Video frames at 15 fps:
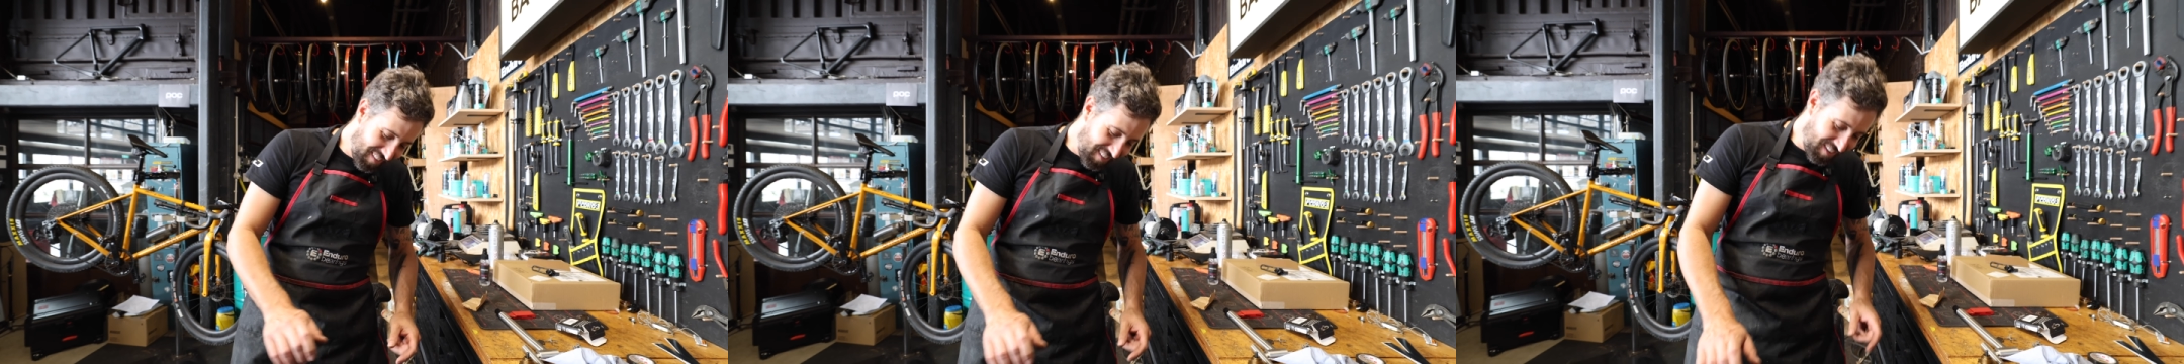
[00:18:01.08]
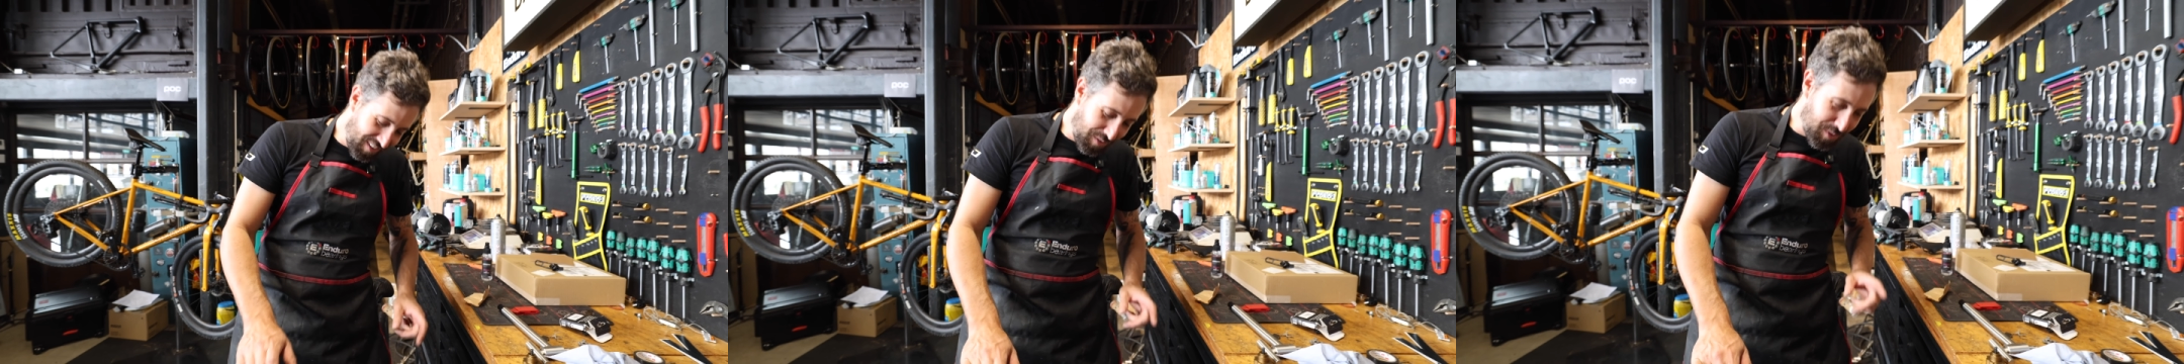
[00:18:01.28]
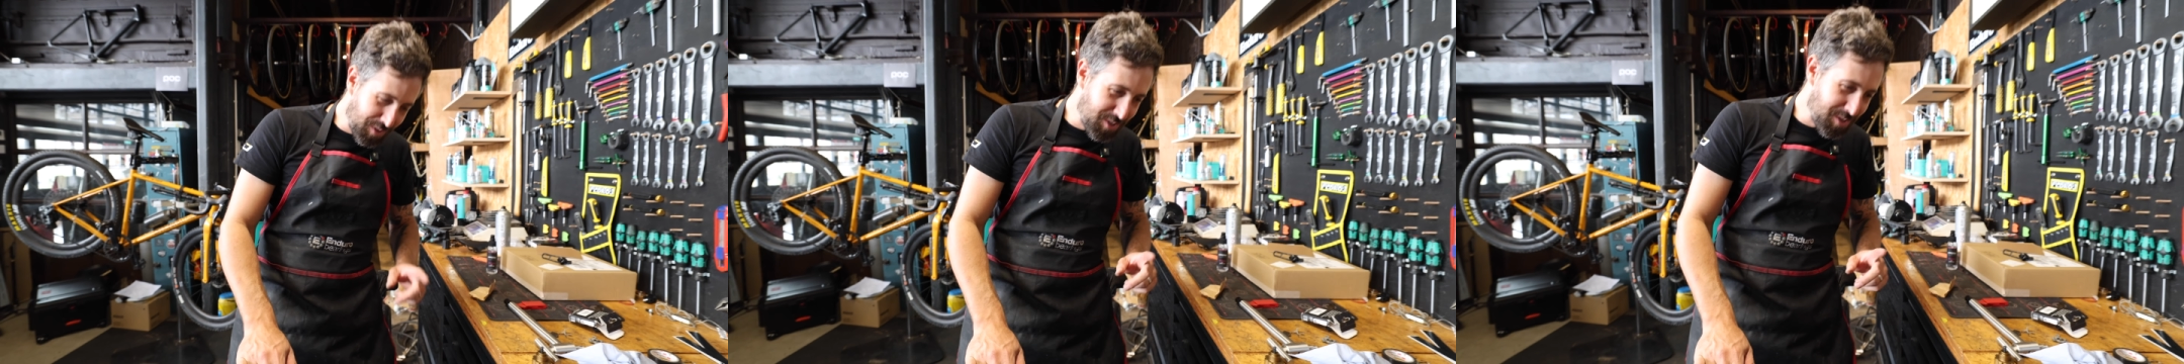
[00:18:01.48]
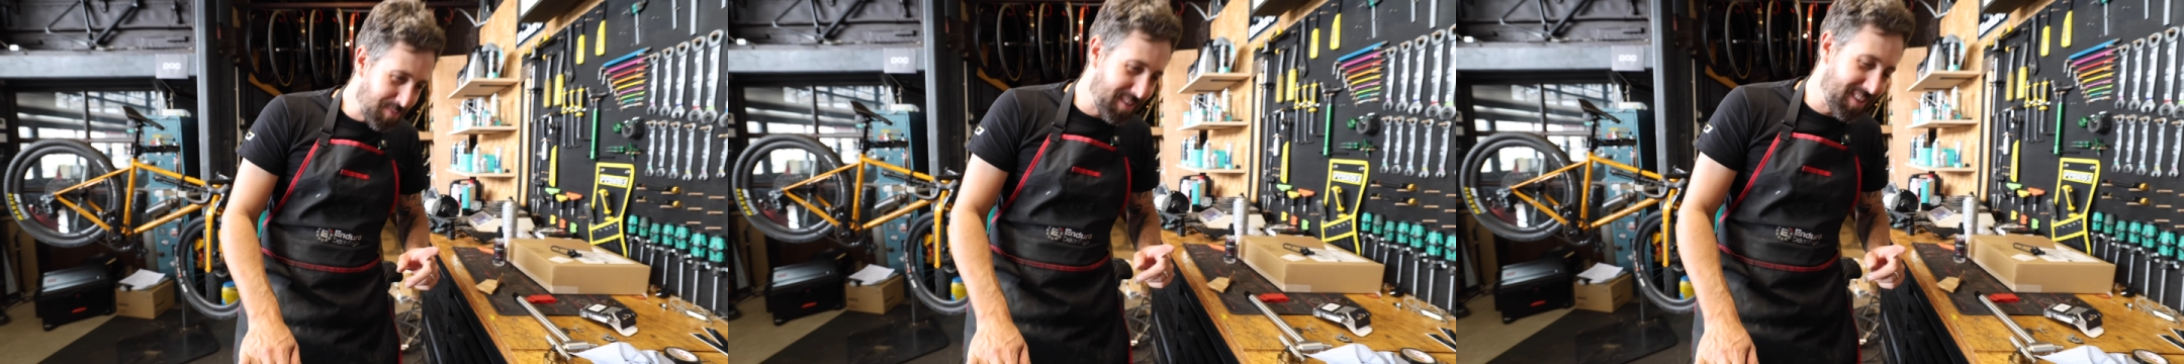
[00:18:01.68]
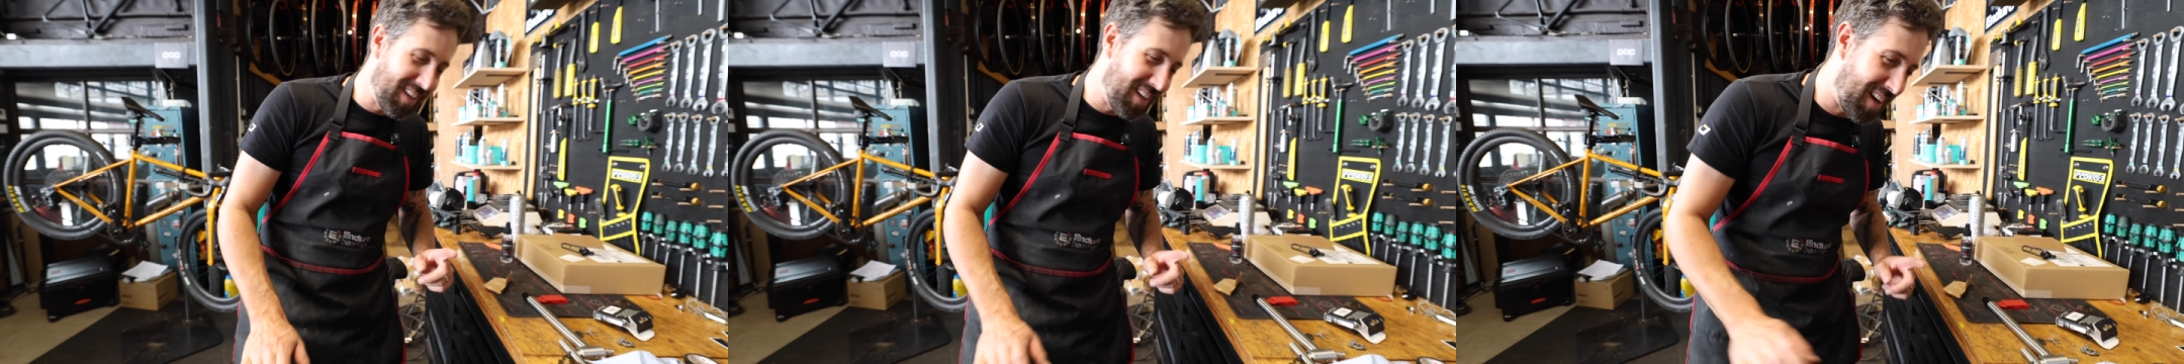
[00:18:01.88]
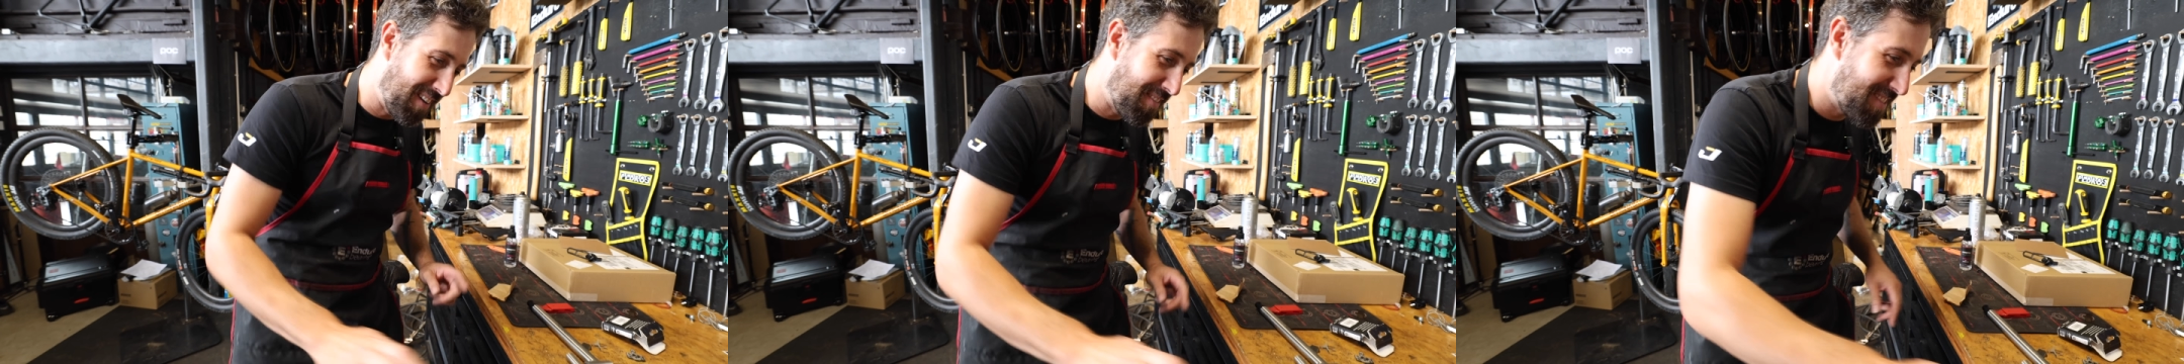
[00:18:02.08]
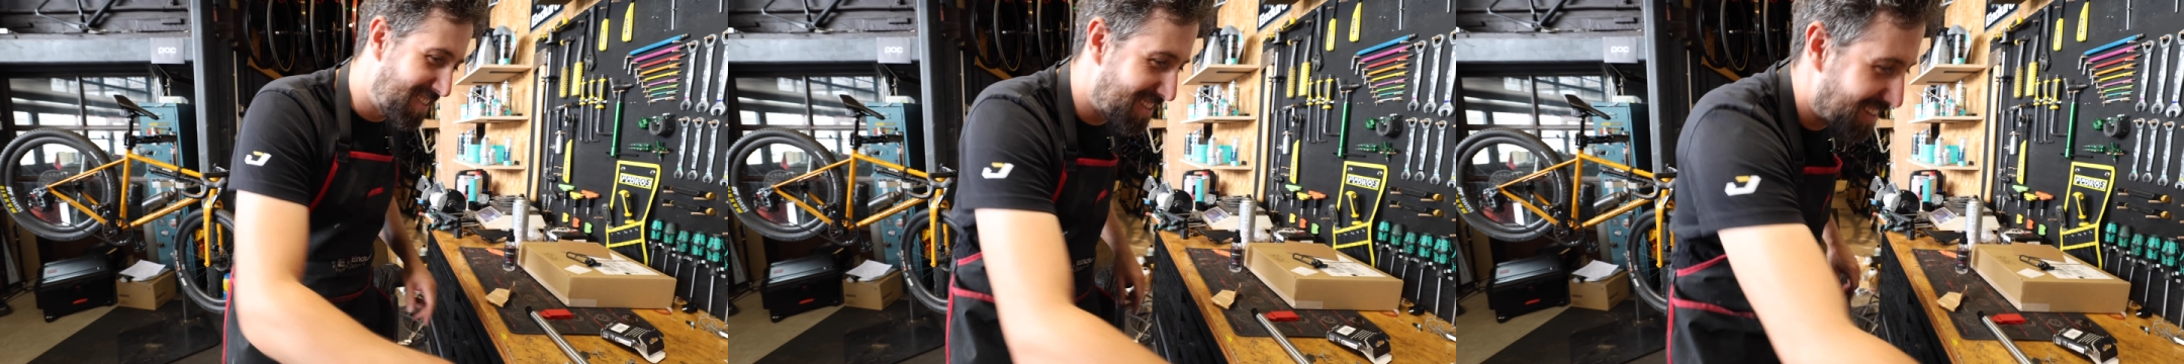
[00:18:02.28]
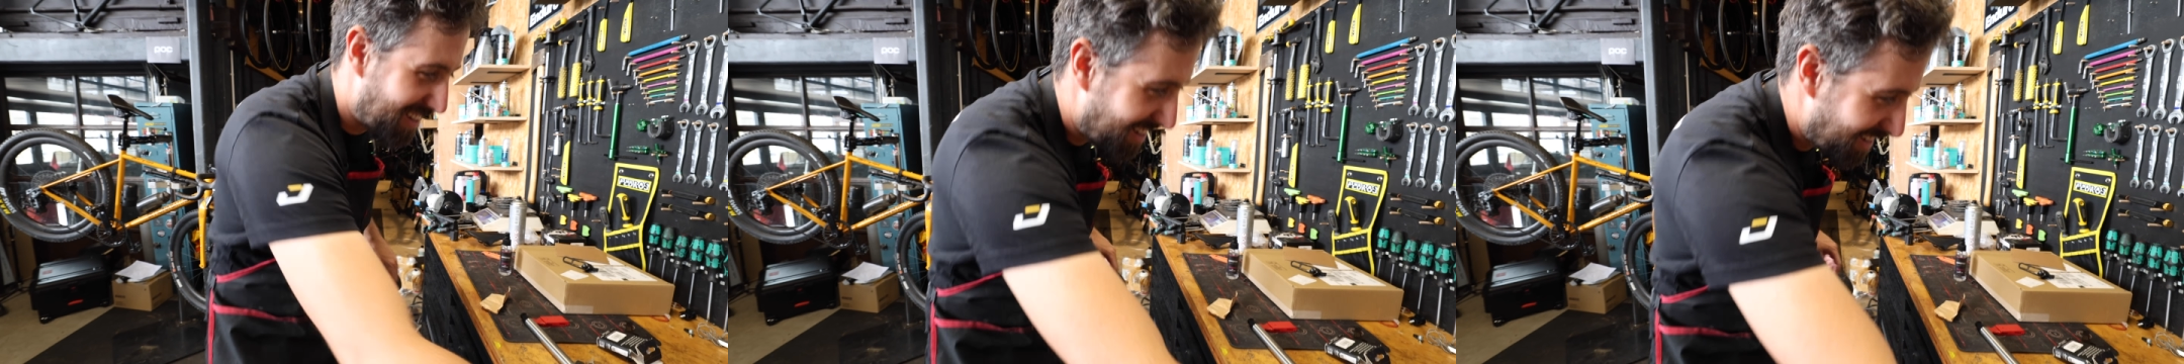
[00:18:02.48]
Not what stupid thing I've
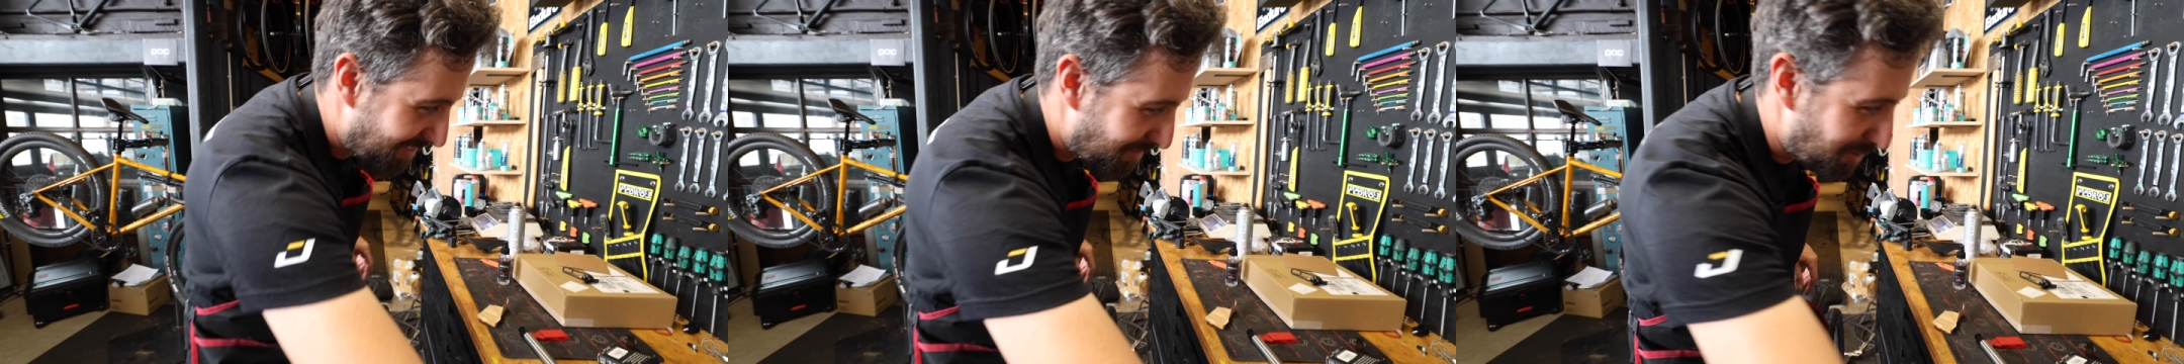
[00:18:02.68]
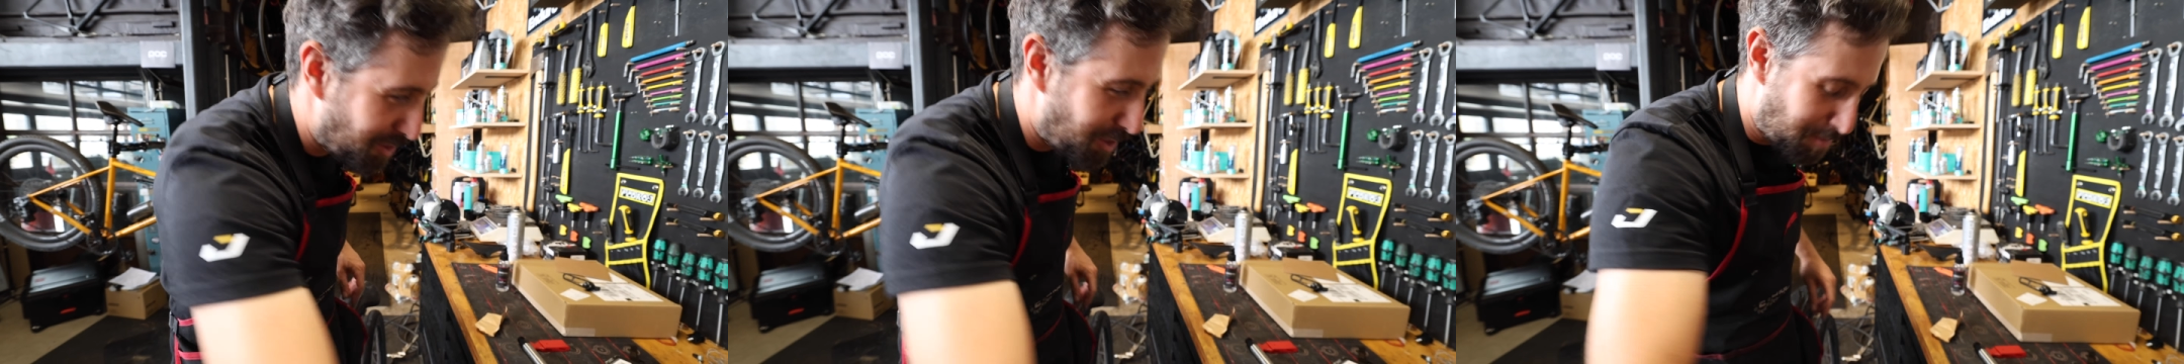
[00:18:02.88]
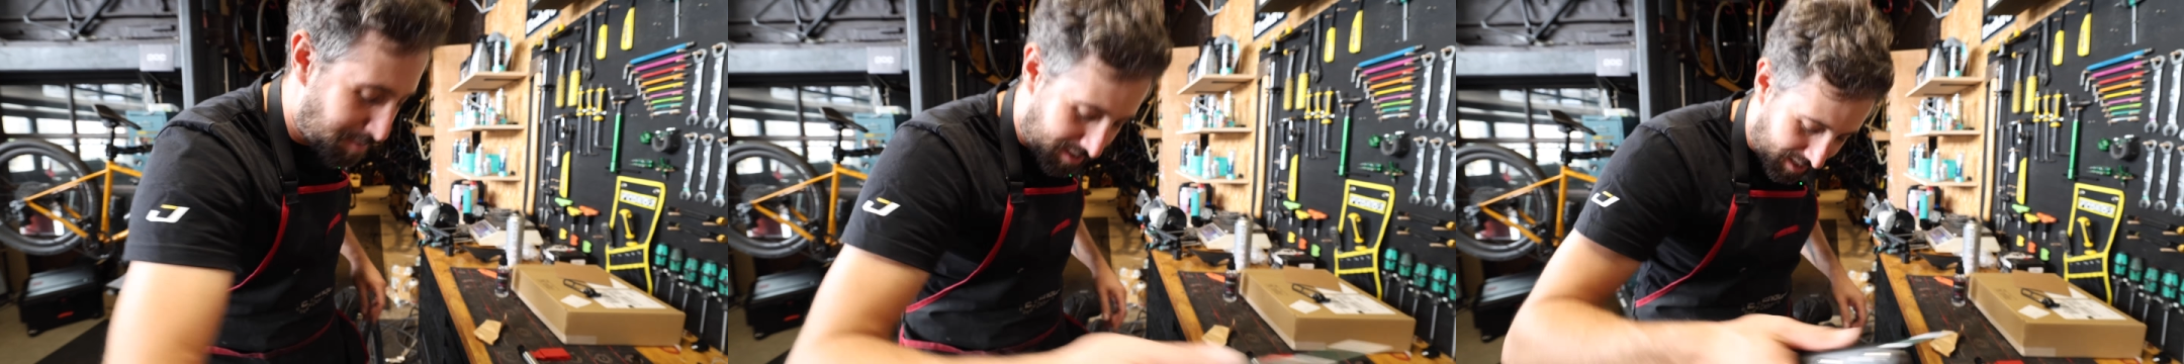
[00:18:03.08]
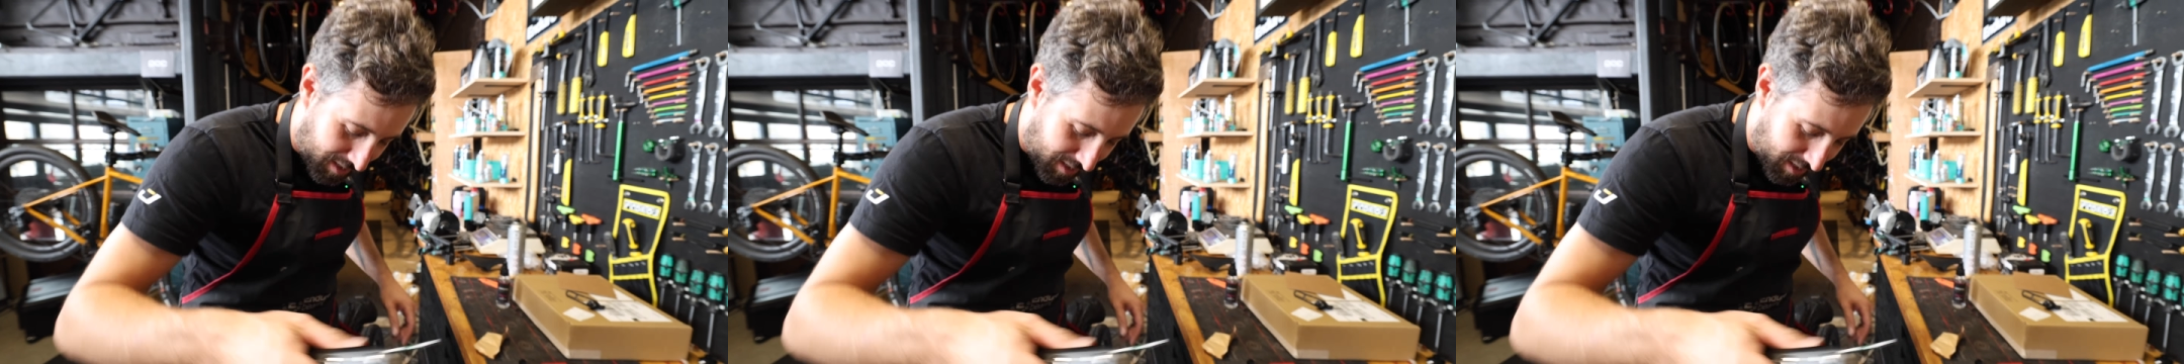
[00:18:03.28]
decided, what stupid